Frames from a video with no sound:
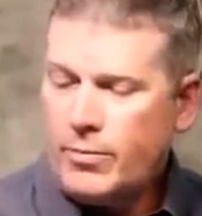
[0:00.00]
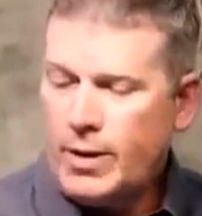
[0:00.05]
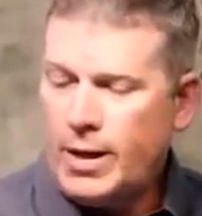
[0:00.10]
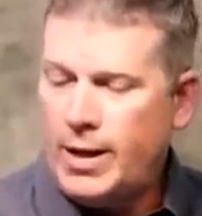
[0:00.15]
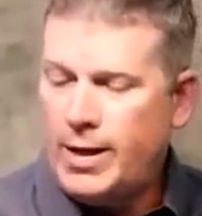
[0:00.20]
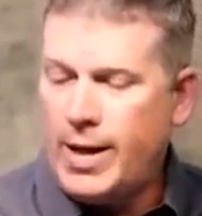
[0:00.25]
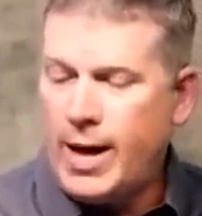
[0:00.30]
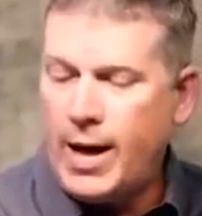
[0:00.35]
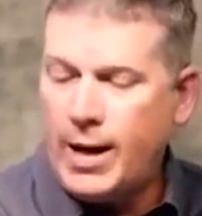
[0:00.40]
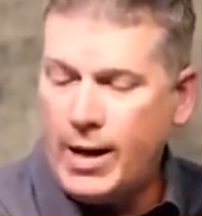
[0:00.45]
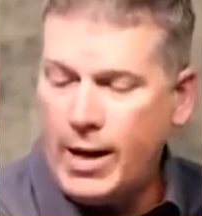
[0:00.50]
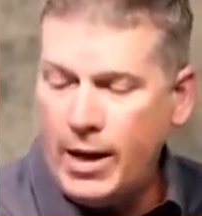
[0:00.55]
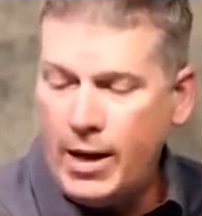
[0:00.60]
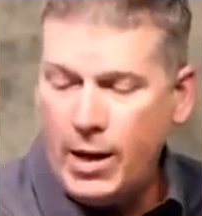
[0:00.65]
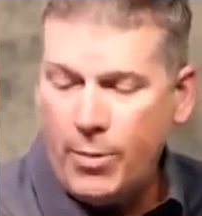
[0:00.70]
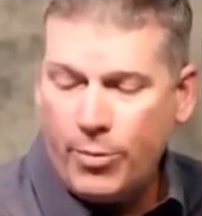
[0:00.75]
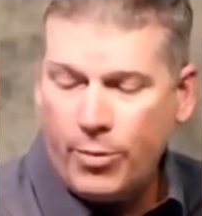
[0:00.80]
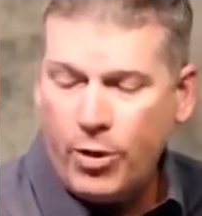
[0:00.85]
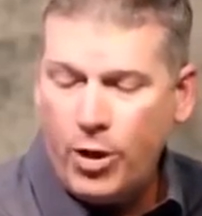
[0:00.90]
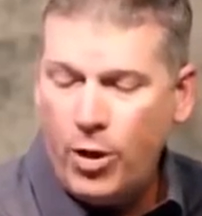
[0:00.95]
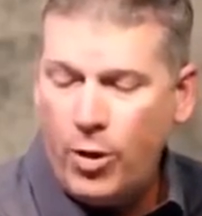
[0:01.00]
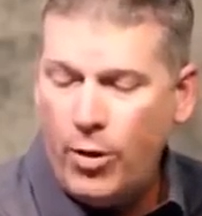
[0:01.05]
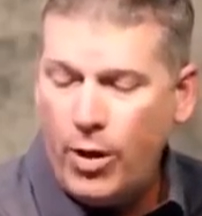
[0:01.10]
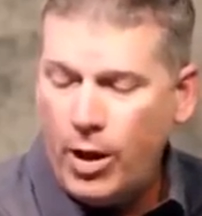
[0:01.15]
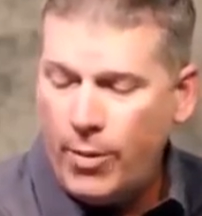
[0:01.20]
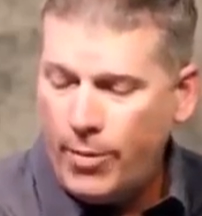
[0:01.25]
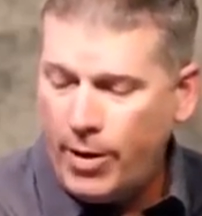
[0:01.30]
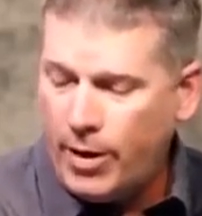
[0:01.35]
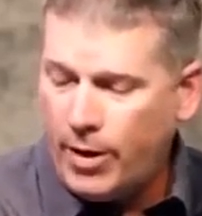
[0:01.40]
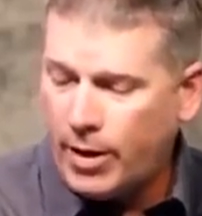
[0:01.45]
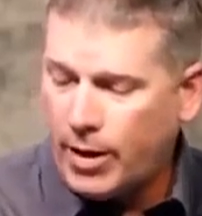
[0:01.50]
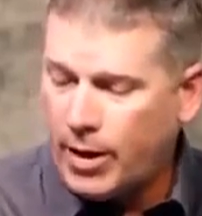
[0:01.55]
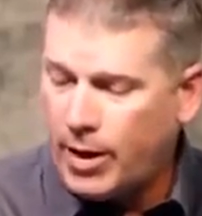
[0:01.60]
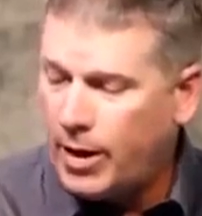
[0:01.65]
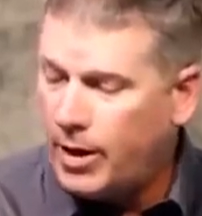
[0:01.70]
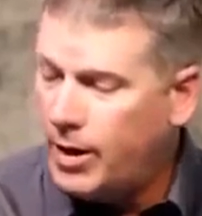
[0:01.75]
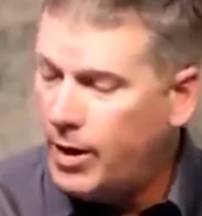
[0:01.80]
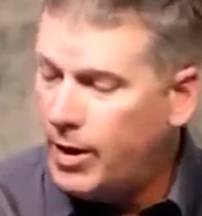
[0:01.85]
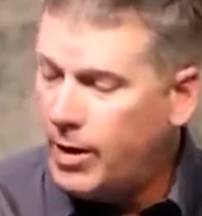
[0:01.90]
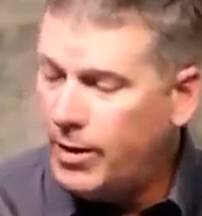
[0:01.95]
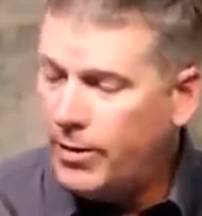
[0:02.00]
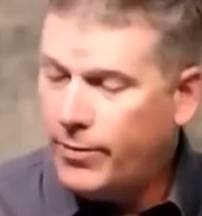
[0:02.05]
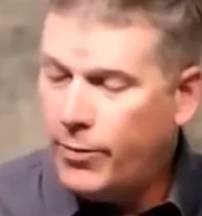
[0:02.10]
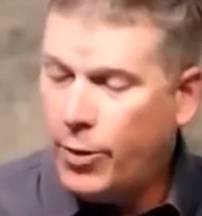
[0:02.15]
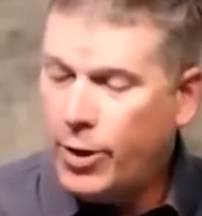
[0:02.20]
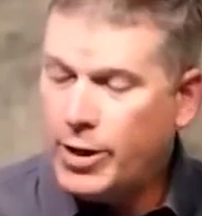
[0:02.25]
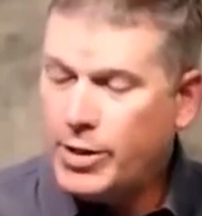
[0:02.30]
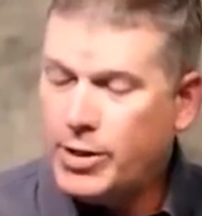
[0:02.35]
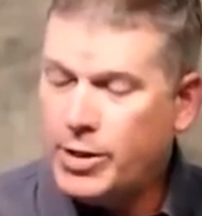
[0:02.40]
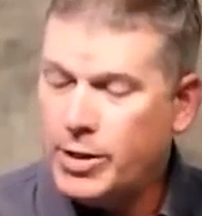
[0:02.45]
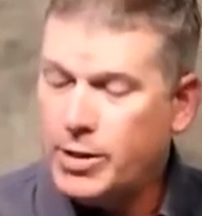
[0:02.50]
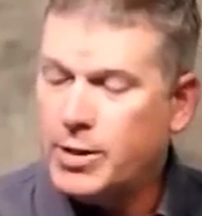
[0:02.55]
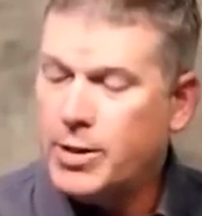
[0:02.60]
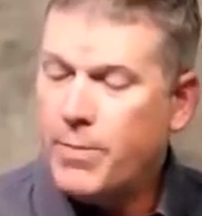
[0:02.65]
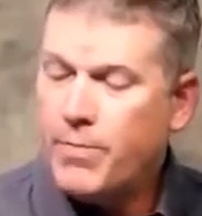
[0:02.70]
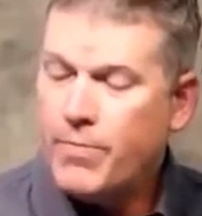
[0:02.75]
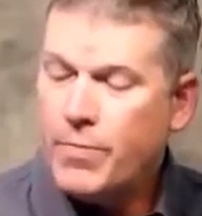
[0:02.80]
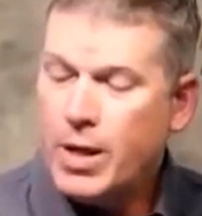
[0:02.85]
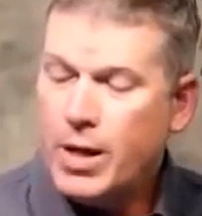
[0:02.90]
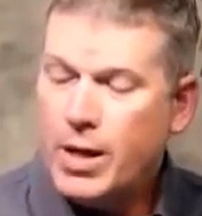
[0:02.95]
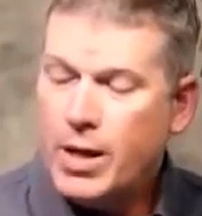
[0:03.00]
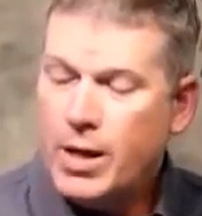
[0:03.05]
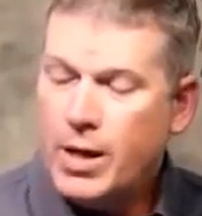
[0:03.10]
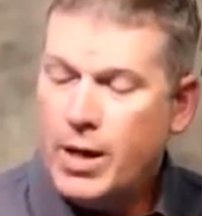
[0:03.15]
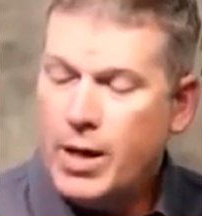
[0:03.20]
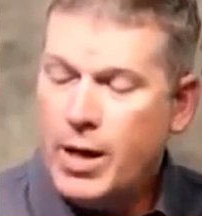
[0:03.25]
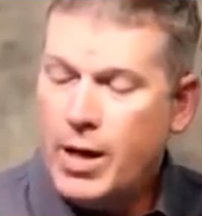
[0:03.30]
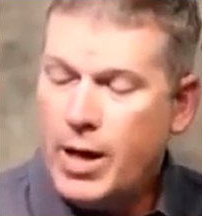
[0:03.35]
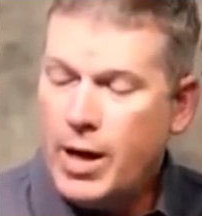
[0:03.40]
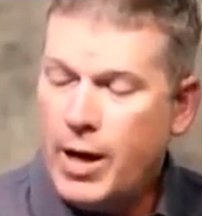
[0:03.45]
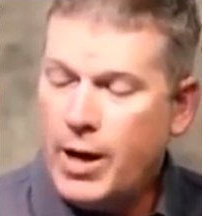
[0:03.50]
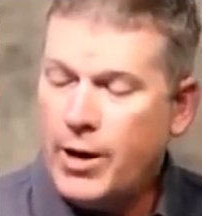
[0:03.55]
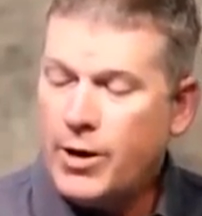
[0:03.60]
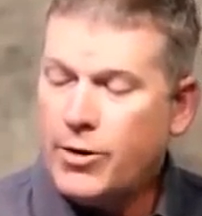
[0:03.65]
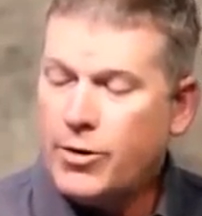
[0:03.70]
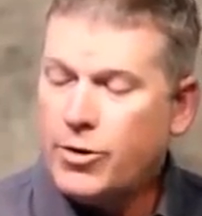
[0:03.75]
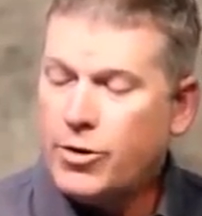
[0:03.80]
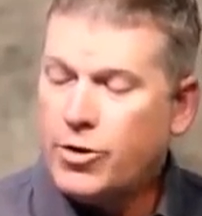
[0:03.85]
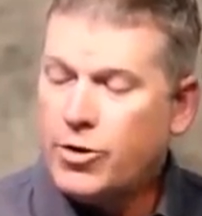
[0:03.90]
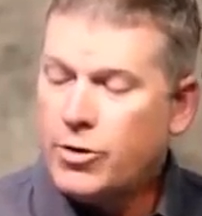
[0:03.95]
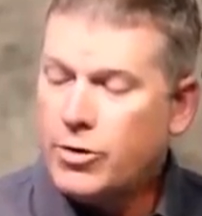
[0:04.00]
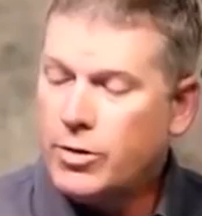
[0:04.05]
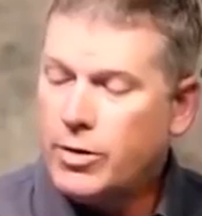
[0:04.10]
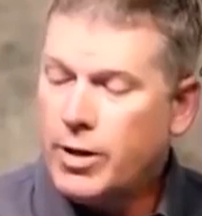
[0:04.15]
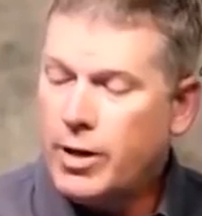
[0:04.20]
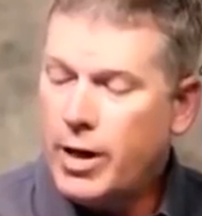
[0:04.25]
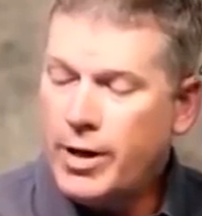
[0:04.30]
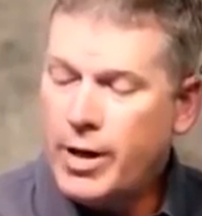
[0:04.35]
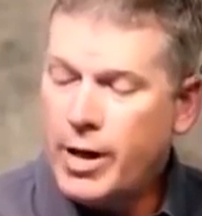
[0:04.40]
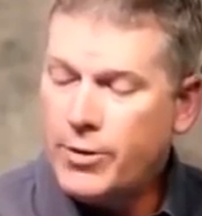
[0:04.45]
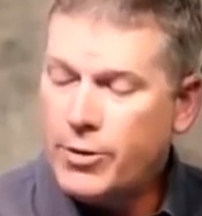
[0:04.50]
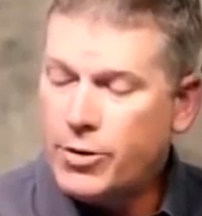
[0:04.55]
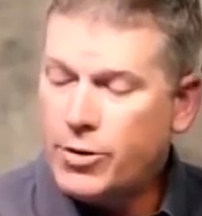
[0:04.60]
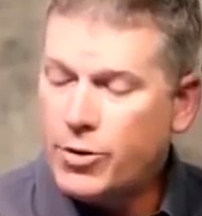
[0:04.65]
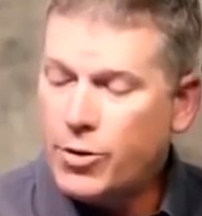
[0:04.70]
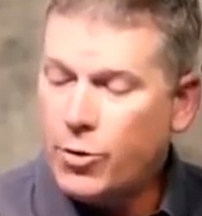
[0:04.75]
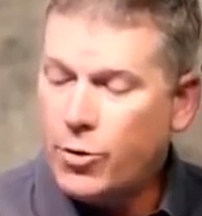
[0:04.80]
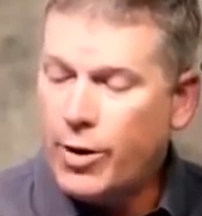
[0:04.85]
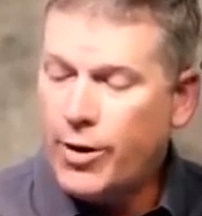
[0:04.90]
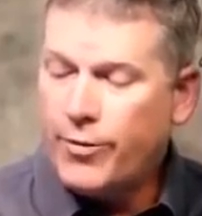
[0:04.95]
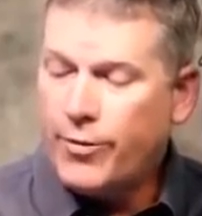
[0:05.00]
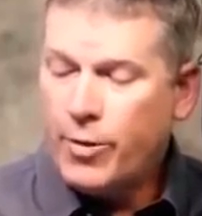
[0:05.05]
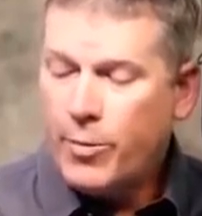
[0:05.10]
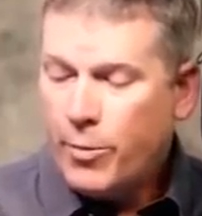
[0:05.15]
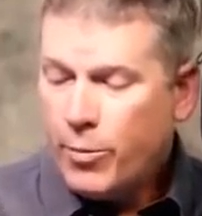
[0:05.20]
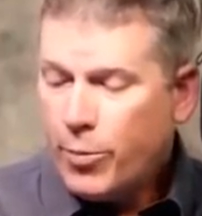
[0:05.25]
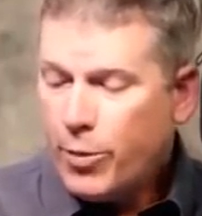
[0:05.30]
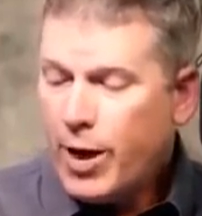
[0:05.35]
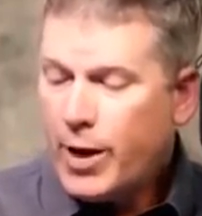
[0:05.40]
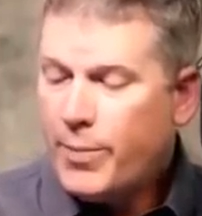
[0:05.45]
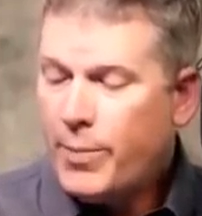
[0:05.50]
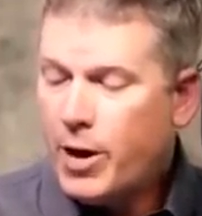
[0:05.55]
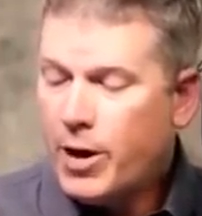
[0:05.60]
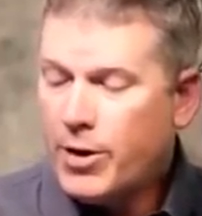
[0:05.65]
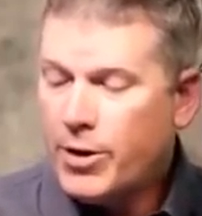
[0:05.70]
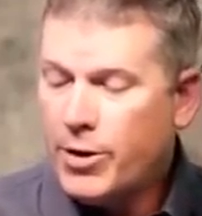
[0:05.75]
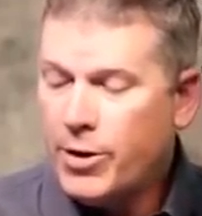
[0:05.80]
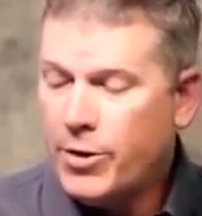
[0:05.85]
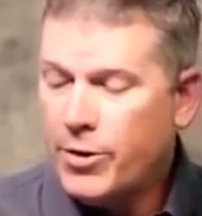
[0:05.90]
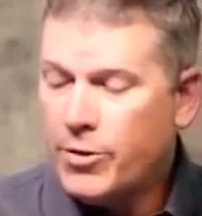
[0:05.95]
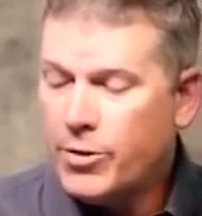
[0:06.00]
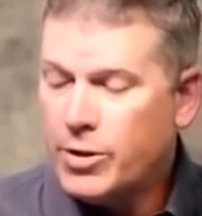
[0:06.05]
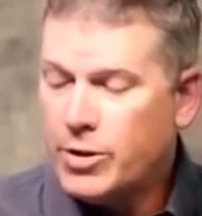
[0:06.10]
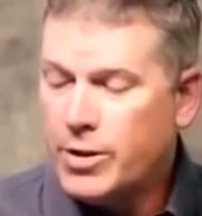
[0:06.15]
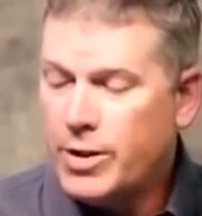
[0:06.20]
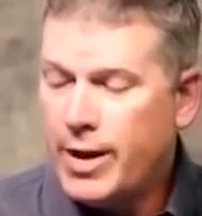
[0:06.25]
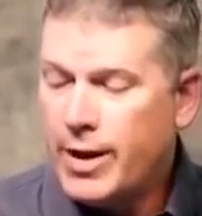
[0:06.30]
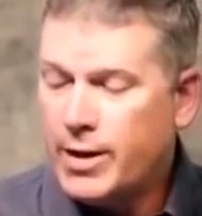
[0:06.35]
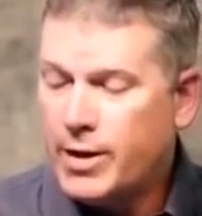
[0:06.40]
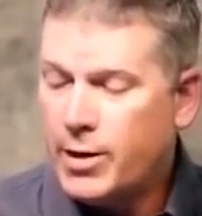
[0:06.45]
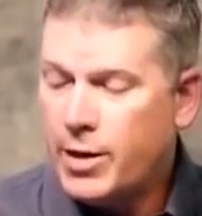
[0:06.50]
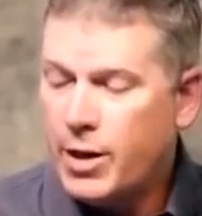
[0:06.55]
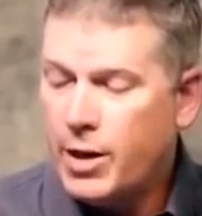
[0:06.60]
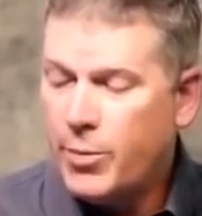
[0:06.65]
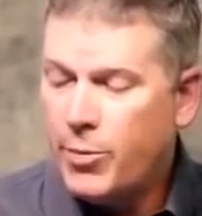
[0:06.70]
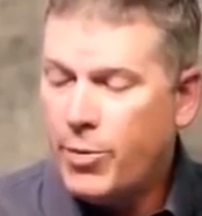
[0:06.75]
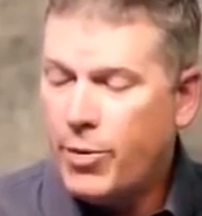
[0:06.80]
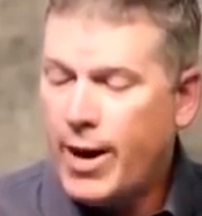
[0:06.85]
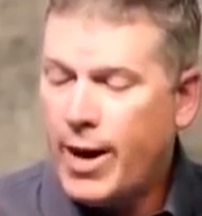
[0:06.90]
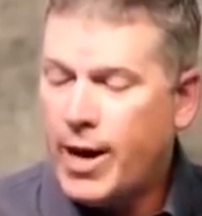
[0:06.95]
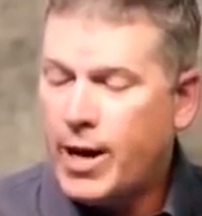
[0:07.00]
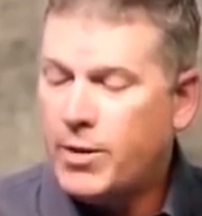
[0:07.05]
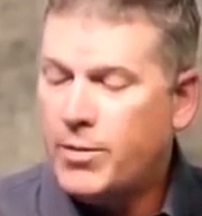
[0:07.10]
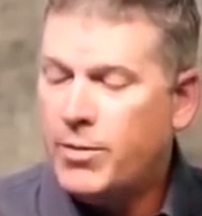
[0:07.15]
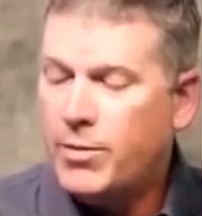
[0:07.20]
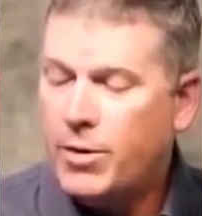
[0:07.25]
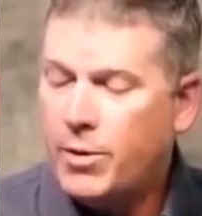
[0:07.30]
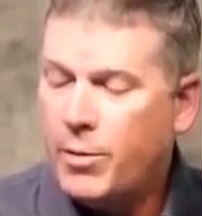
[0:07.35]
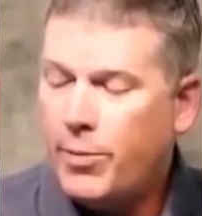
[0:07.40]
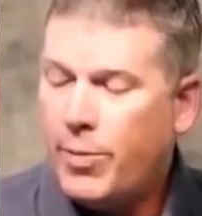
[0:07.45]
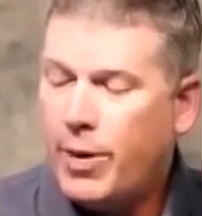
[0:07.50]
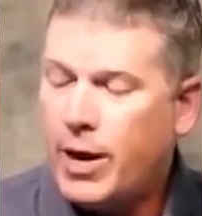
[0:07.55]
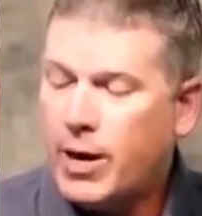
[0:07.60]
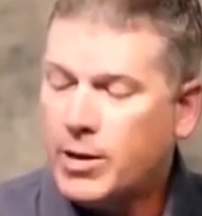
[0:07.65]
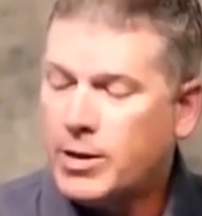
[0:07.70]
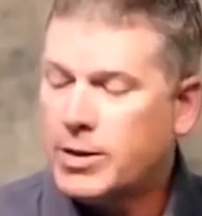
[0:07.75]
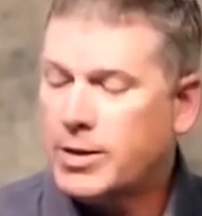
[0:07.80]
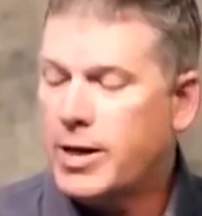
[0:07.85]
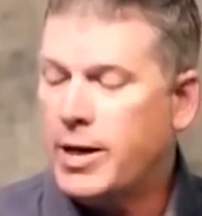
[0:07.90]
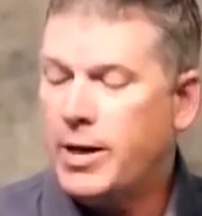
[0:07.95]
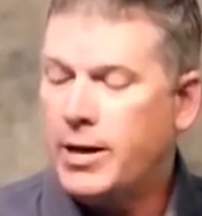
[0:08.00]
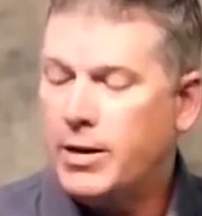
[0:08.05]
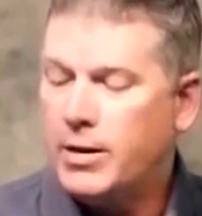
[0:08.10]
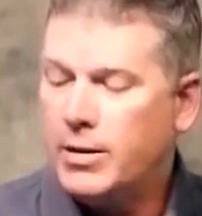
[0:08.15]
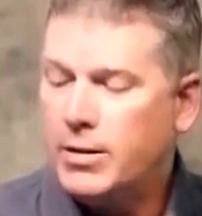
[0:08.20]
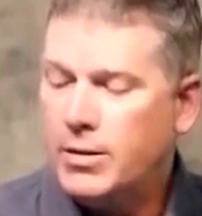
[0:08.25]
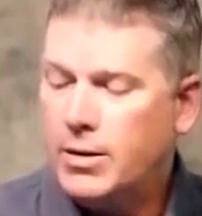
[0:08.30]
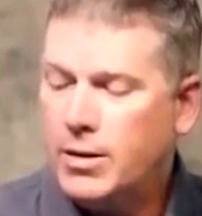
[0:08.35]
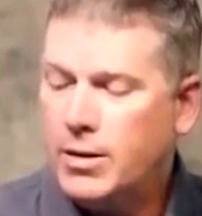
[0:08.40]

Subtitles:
not any pro-America voices. Here's another story from Breitbart News that Brad Parscale,